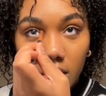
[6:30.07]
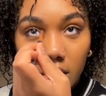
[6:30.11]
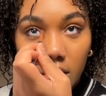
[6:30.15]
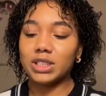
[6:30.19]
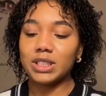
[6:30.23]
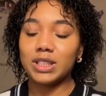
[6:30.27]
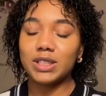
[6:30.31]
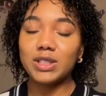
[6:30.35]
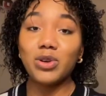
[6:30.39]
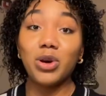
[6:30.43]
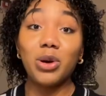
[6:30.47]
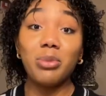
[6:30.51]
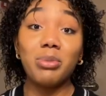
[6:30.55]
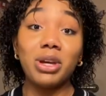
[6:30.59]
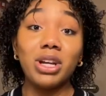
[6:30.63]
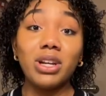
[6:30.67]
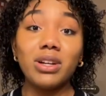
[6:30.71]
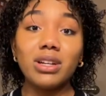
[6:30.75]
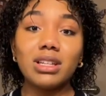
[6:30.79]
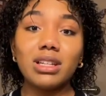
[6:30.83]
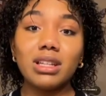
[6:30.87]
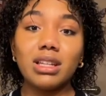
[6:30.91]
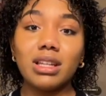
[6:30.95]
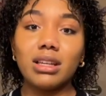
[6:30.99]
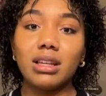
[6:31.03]
So
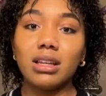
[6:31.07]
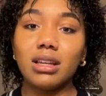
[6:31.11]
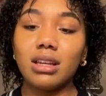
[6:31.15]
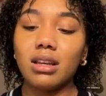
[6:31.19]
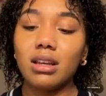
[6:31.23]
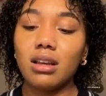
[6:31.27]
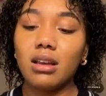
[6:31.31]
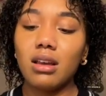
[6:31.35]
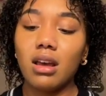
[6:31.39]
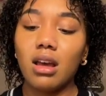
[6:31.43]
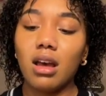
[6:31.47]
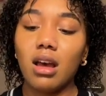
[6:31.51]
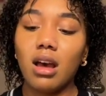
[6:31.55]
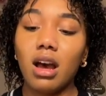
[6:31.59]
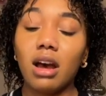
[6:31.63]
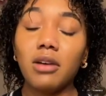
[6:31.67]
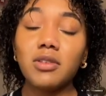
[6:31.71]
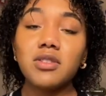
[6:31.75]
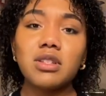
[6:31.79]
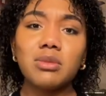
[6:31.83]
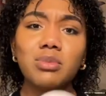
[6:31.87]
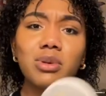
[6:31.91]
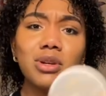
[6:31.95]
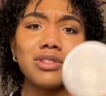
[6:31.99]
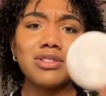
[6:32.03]
apparently I was
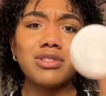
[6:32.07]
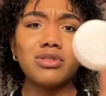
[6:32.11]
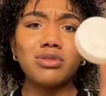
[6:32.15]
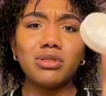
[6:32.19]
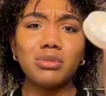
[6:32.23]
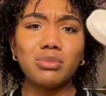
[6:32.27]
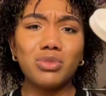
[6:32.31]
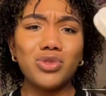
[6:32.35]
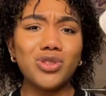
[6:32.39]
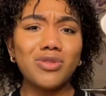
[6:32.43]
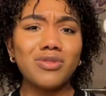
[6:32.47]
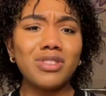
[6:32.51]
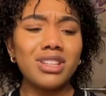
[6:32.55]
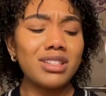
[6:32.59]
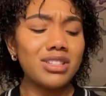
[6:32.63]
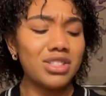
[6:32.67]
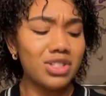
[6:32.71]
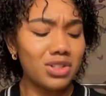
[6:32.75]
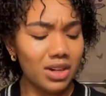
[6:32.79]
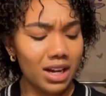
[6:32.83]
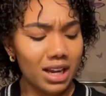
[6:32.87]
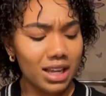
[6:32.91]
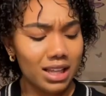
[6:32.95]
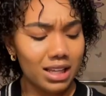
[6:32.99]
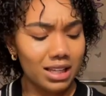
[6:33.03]
supposed to remove this
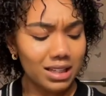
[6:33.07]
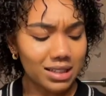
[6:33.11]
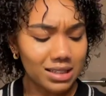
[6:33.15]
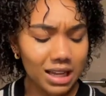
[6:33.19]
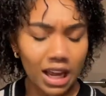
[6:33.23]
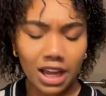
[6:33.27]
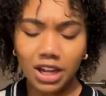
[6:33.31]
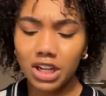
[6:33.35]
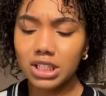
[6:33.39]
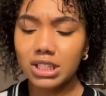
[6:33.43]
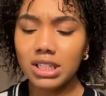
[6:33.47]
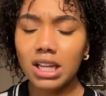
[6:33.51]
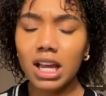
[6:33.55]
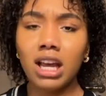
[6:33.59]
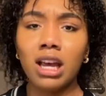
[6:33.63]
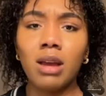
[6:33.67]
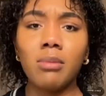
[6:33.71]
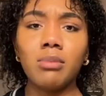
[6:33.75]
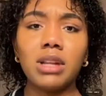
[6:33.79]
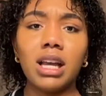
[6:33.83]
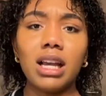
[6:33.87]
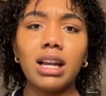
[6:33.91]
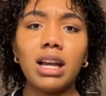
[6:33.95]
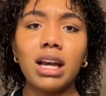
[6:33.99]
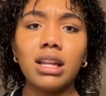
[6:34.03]
tray the entire time.
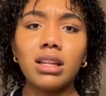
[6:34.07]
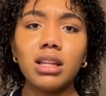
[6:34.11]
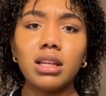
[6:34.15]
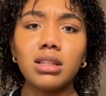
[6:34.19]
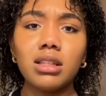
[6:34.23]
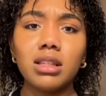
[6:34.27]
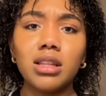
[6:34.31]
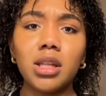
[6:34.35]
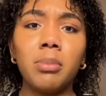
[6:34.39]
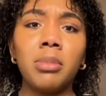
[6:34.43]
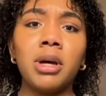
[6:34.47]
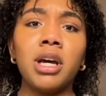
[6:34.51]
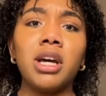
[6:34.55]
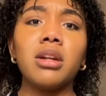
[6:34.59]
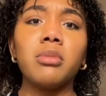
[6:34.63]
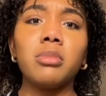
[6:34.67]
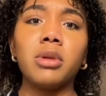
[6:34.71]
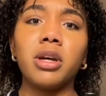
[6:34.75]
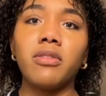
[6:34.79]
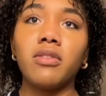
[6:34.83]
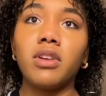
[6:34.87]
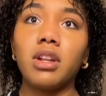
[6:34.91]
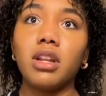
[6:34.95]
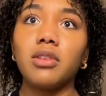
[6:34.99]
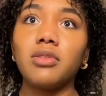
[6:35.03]
Like I looked at the bottom
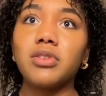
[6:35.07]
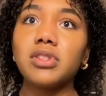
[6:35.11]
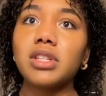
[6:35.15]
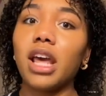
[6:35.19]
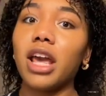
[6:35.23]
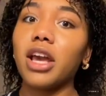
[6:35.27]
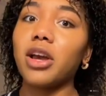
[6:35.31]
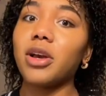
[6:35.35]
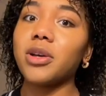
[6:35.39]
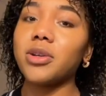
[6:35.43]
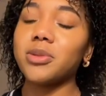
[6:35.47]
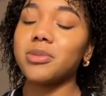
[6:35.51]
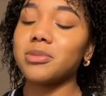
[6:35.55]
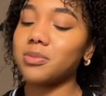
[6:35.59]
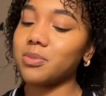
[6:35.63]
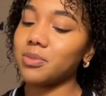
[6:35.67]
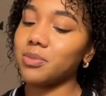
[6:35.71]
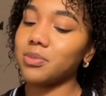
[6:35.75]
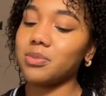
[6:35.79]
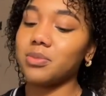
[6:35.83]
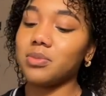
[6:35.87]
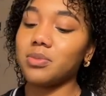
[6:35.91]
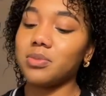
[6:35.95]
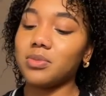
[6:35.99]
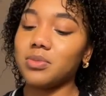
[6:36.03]
of it and it was like
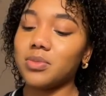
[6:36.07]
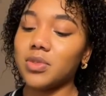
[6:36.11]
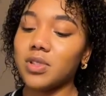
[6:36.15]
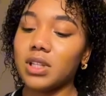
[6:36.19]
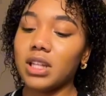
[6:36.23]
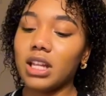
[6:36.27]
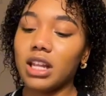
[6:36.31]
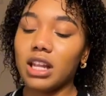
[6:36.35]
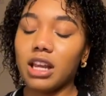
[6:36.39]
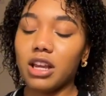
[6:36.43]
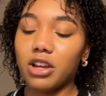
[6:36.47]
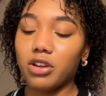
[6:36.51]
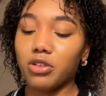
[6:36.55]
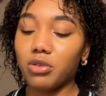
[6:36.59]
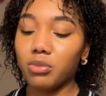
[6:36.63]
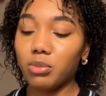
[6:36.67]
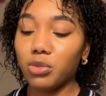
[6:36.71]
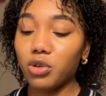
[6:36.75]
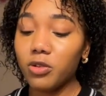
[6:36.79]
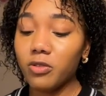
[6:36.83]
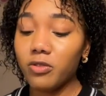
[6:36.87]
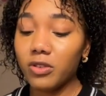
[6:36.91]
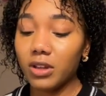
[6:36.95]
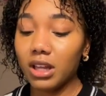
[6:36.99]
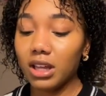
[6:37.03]
that I could
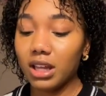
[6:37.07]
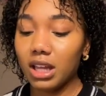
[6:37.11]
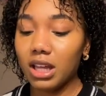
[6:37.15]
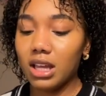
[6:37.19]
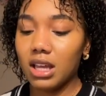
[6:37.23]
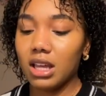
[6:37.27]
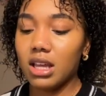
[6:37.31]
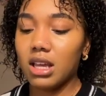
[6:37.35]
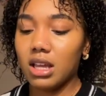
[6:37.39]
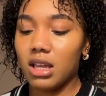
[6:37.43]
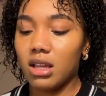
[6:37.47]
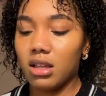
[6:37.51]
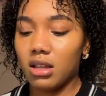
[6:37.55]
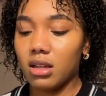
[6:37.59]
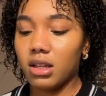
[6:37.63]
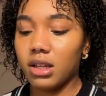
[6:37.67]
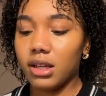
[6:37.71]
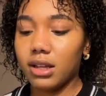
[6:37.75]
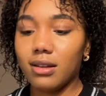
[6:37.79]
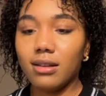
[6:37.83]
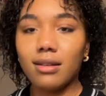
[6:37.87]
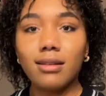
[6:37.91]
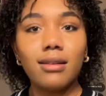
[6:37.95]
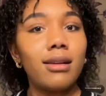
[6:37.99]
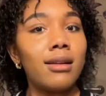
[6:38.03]
remove it. I
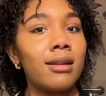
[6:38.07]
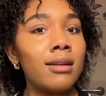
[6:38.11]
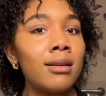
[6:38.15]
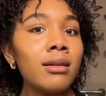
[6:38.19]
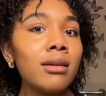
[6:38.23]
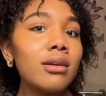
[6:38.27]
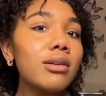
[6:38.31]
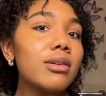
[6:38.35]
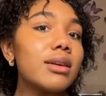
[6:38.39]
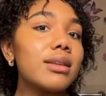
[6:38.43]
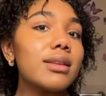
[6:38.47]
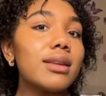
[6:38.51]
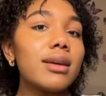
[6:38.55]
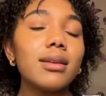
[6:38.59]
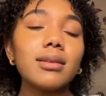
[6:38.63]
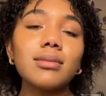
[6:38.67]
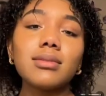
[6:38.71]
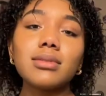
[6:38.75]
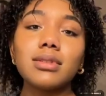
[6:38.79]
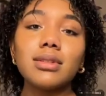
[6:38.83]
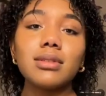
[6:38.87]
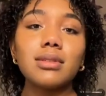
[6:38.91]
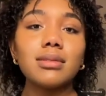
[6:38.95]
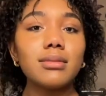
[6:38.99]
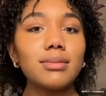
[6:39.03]
did not know. I thought it was
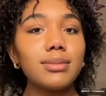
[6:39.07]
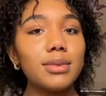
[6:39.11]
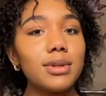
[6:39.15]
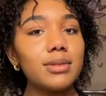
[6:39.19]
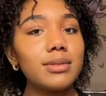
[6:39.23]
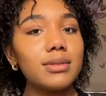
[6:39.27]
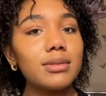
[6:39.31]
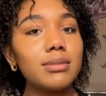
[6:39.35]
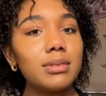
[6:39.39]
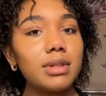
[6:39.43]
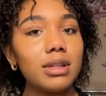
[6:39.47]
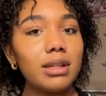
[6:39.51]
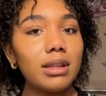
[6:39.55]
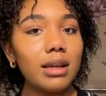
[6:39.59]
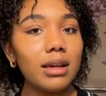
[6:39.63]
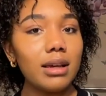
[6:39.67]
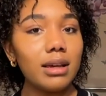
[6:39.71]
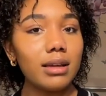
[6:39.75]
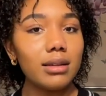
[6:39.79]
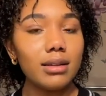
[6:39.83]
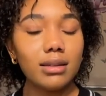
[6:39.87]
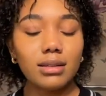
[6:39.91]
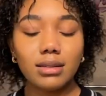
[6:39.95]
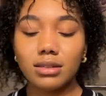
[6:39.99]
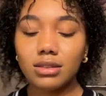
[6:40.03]
just supposed to be like
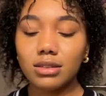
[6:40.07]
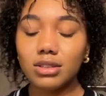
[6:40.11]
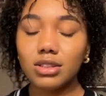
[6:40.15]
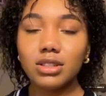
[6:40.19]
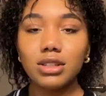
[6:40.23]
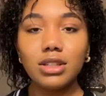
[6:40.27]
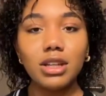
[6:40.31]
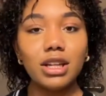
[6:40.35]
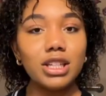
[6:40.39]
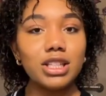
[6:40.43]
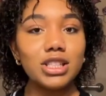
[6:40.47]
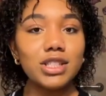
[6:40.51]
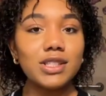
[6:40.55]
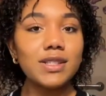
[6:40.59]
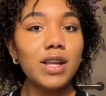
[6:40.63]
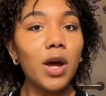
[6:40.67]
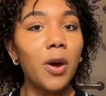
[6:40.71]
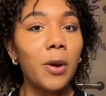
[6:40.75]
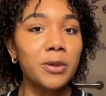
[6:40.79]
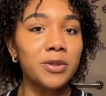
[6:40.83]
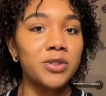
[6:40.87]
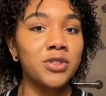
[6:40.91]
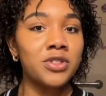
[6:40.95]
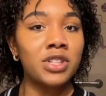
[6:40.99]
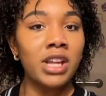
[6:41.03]
a
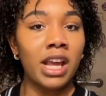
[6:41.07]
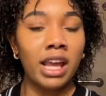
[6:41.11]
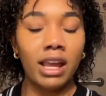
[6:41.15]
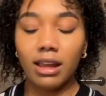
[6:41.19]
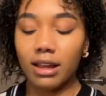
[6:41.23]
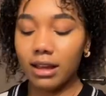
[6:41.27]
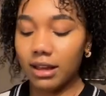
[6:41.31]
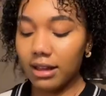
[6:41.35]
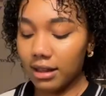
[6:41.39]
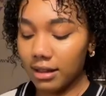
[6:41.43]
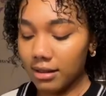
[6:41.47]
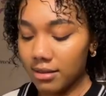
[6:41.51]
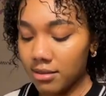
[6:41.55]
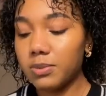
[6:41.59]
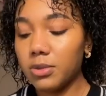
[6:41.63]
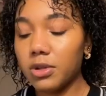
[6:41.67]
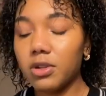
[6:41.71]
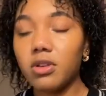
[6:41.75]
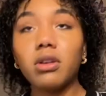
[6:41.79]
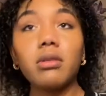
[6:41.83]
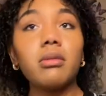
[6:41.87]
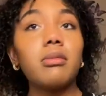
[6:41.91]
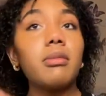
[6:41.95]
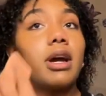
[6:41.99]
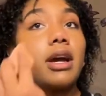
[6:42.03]
salt shaker. Put it
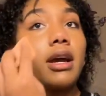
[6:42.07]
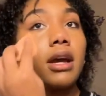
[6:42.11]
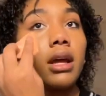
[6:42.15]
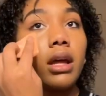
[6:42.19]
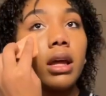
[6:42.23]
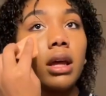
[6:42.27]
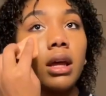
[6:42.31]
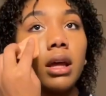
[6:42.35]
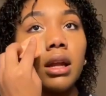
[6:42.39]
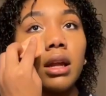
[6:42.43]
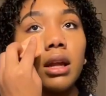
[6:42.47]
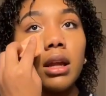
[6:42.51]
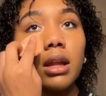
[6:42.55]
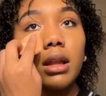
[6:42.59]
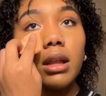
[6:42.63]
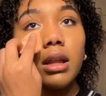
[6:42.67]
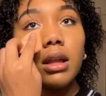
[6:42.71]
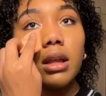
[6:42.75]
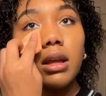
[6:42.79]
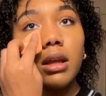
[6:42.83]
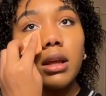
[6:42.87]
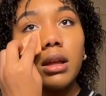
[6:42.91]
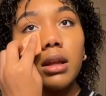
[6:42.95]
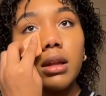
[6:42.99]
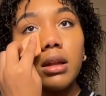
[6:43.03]
on my hand and
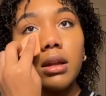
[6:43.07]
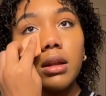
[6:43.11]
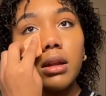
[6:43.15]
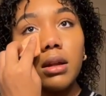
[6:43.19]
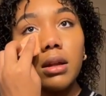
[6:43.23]
then